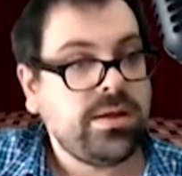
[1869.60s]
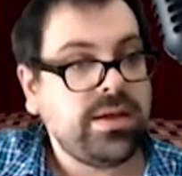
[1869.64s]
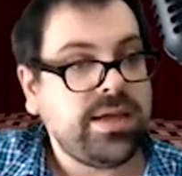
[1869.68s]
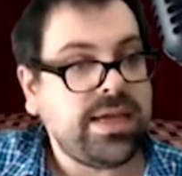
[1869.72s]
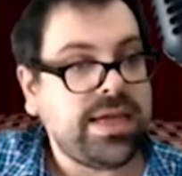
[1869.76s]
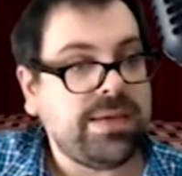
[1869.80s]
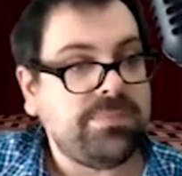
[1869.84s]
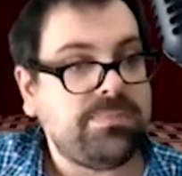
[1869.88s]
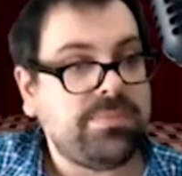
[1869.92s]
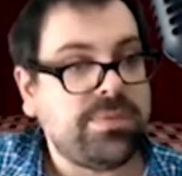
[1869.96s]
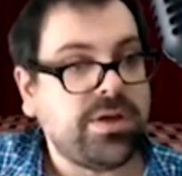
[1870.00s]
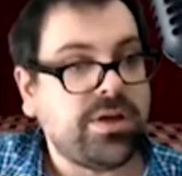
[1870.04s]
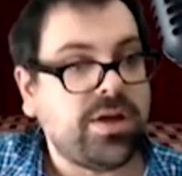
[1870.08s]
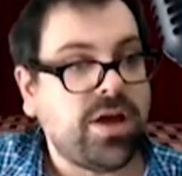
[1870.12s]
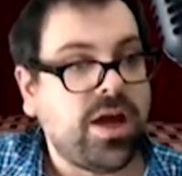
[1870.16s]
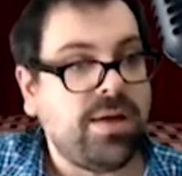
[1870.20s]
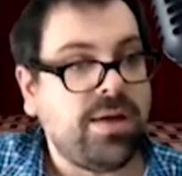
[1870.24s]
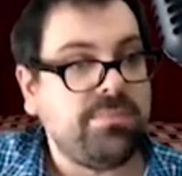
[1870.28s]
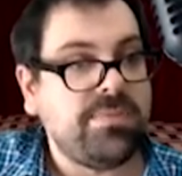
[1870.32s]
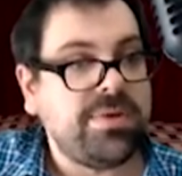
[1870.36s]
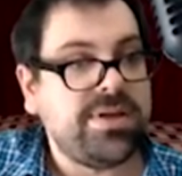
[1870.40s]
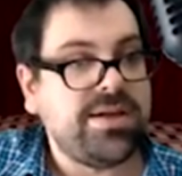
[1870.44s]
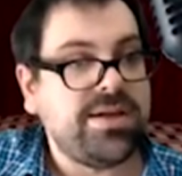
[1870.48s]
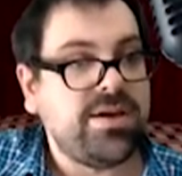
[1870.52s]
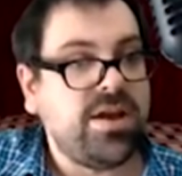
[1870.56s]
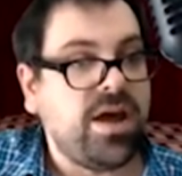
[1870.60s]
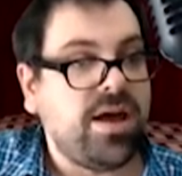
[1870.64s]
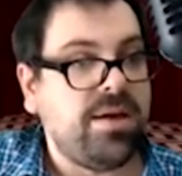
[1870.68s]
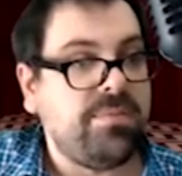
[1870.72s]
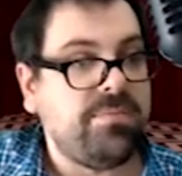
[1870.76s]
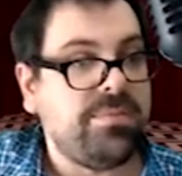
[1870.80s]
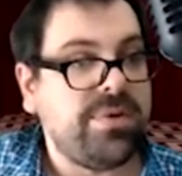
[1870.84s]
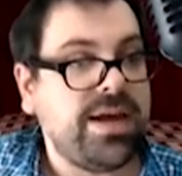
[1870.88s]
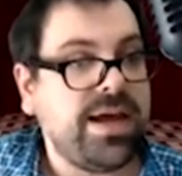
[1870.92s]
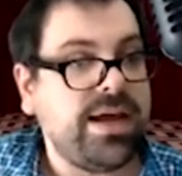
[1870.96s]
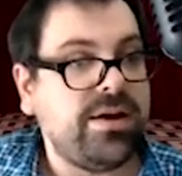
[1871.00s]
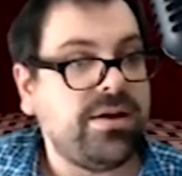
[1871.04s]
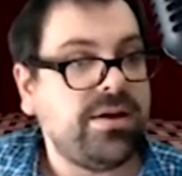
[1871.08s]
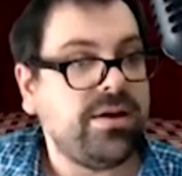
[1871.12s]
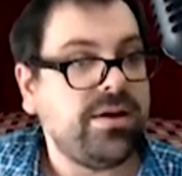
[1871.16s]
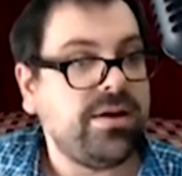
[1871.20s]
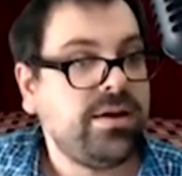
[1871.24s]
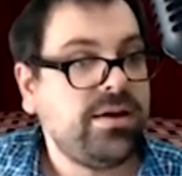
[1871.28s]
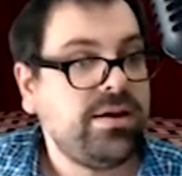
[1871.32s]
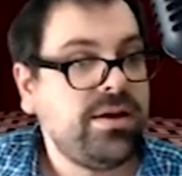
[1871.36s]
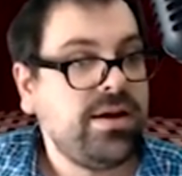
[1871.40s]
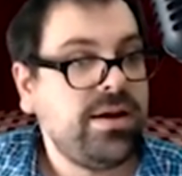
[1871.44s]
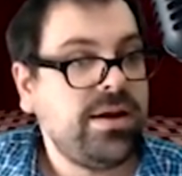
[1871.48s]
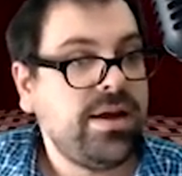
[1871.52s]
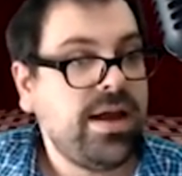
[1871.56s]
Keep the common denominator,
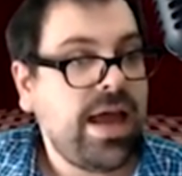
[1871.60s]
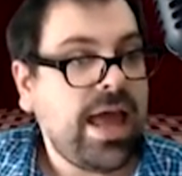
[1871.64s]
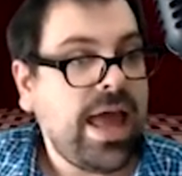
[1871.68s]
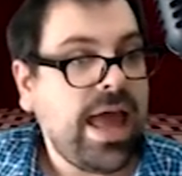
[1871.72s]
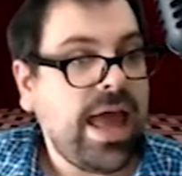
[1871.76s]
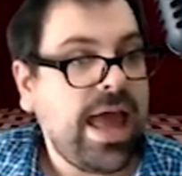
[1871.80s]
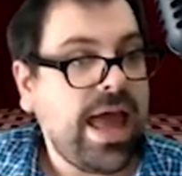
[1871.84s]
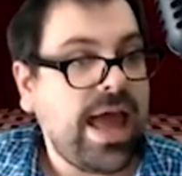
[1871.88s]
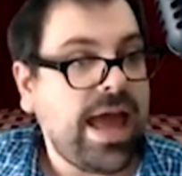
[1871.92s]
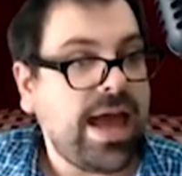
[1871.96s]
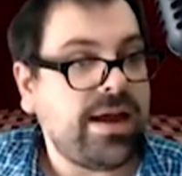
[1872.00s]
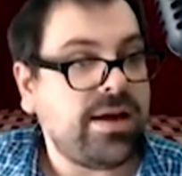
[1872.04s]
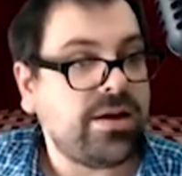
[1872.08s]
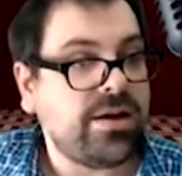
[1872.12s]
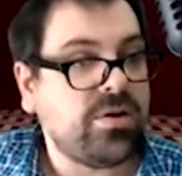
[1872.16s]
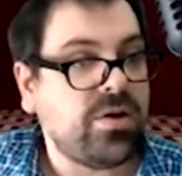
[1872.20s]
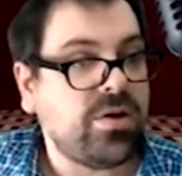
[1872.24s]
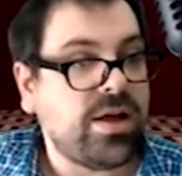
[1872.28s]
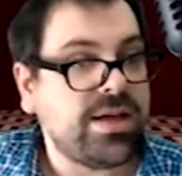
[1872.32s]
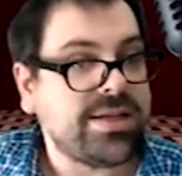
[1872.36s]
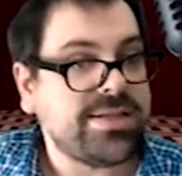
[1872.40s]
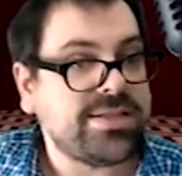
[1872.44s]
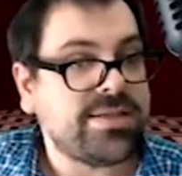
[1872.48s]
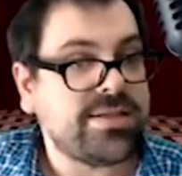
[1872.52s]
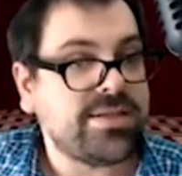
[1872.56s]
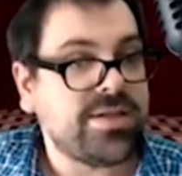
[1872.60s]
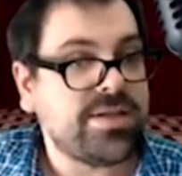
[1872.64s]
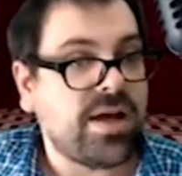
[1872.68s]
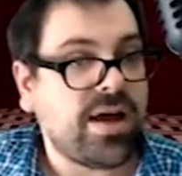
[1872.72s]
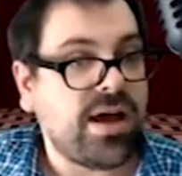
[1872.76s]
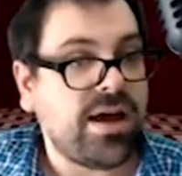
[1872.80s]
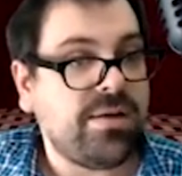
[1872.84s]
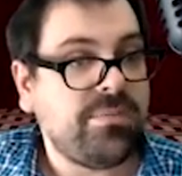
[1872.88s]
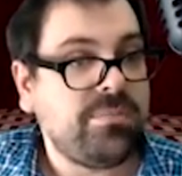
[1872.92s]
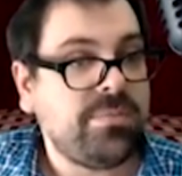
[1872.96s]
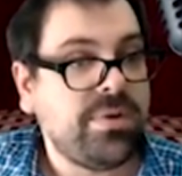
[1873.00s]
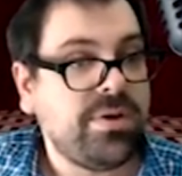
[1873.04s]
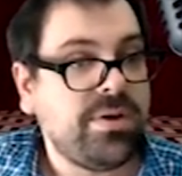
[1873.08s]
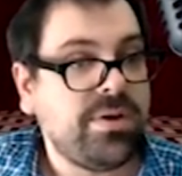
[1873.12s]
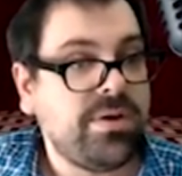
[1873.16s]
add across the top.